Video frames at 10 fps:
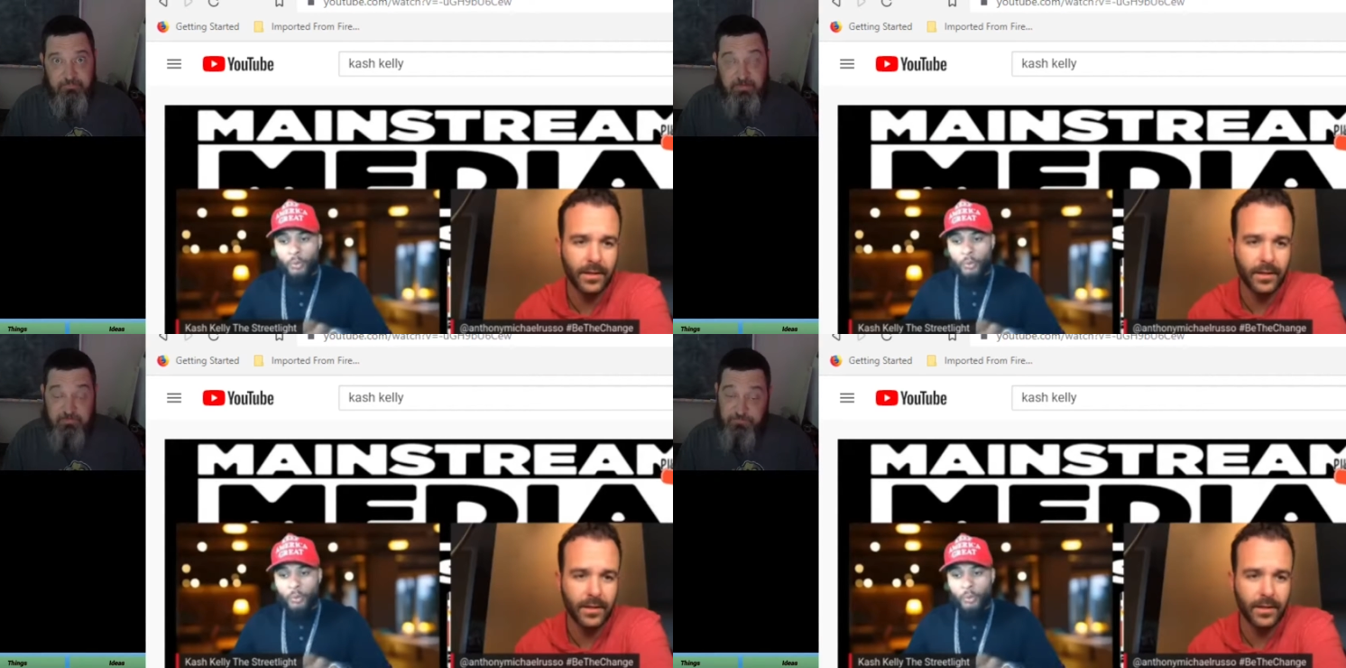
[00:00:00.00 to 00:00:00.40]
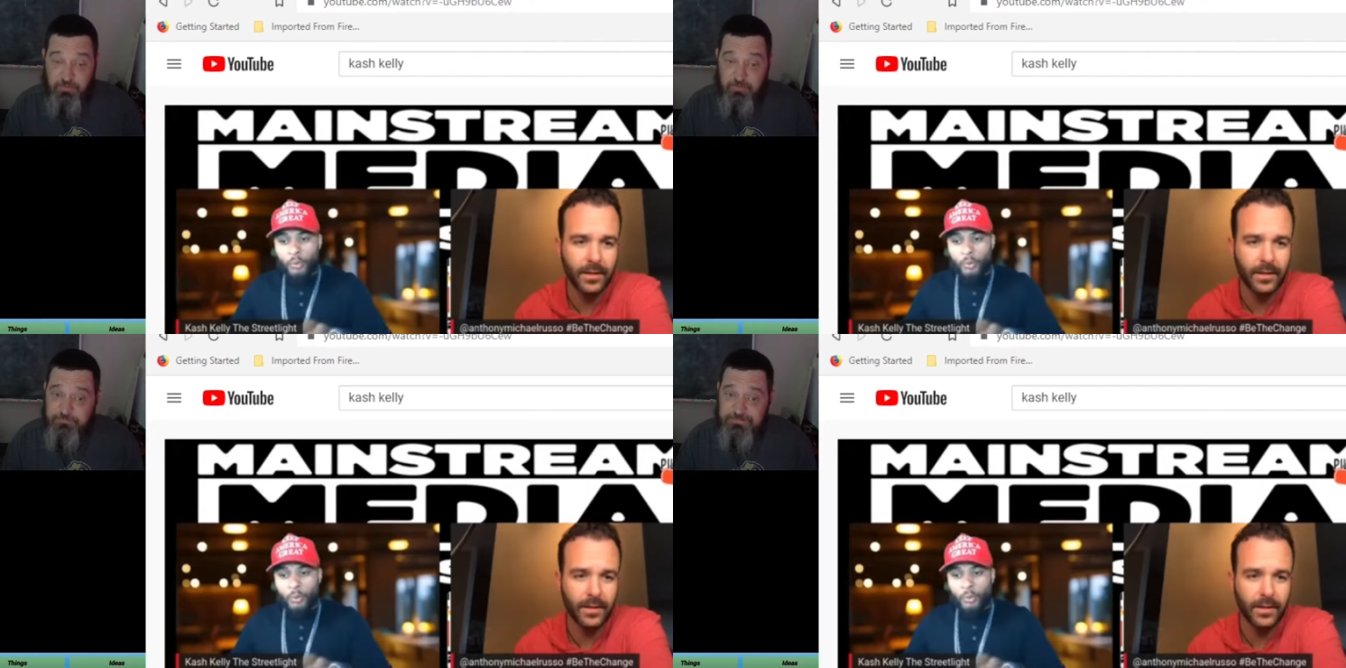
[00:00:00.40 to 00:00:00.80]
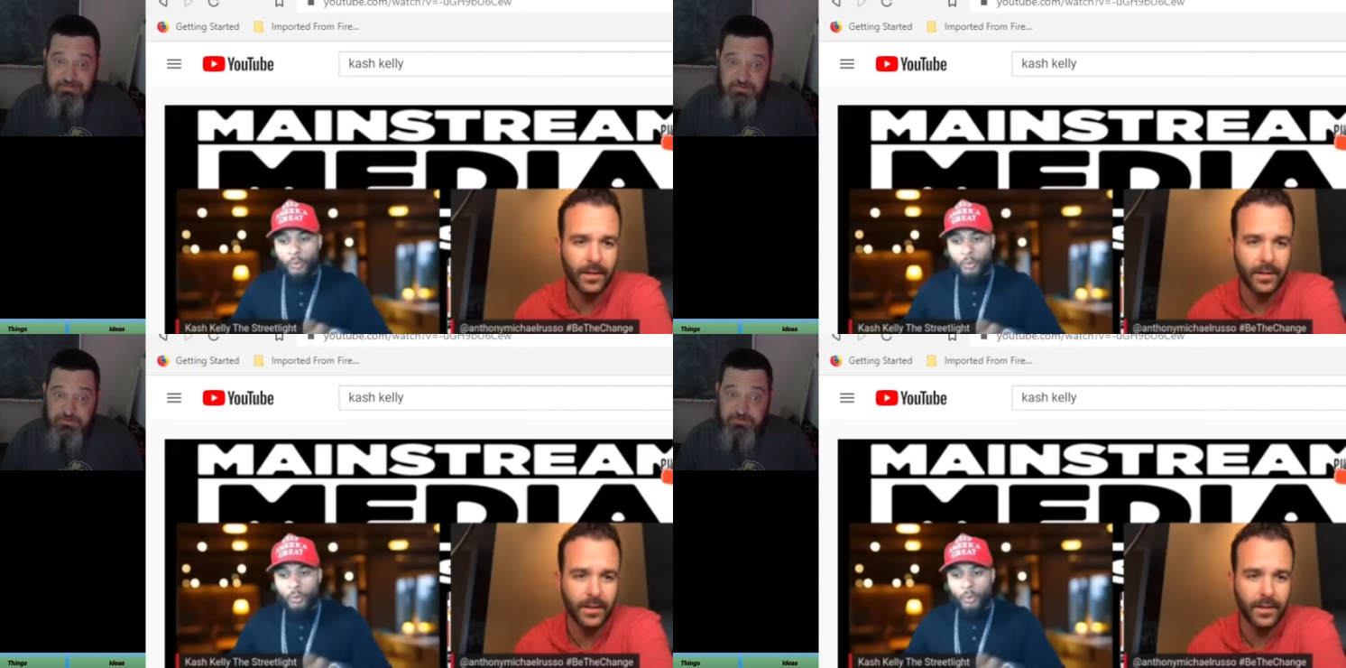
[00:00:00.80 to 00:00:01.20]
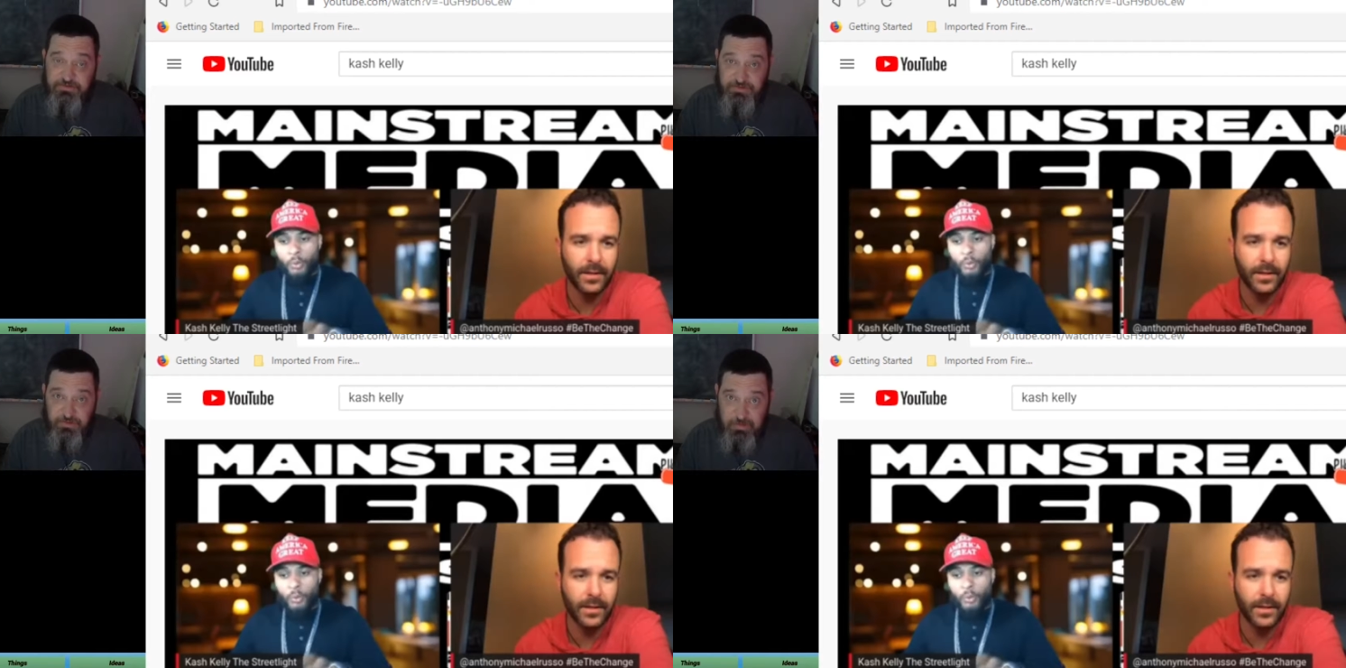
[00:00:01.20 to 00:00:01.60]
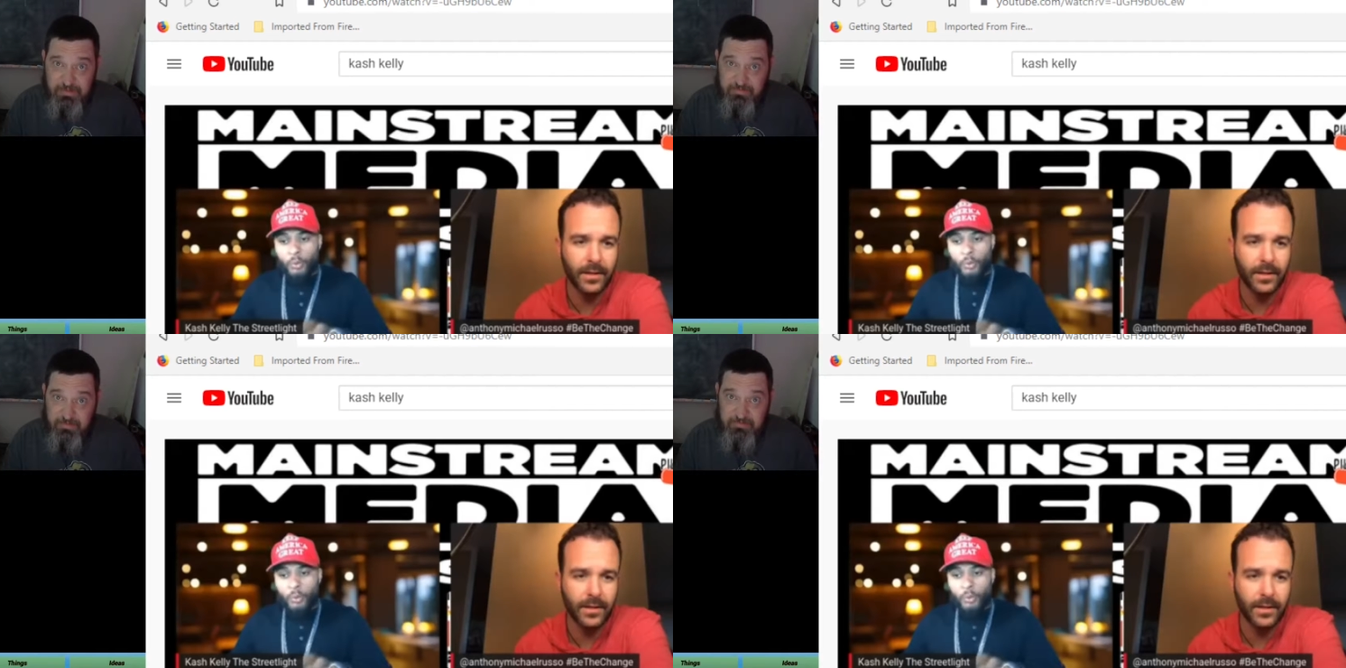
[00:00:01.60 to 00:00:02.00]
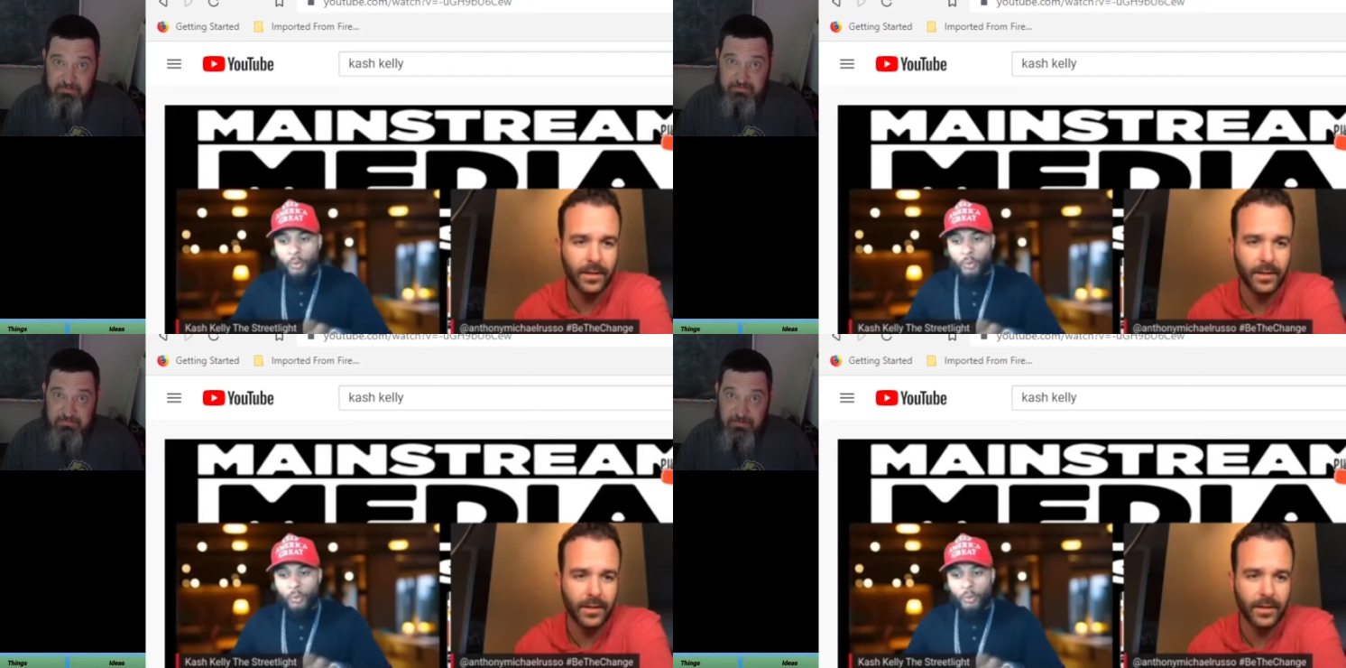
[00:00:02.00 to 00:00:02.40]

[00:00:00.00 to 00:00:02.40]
Speaker 1: Like if you're a physician doing this,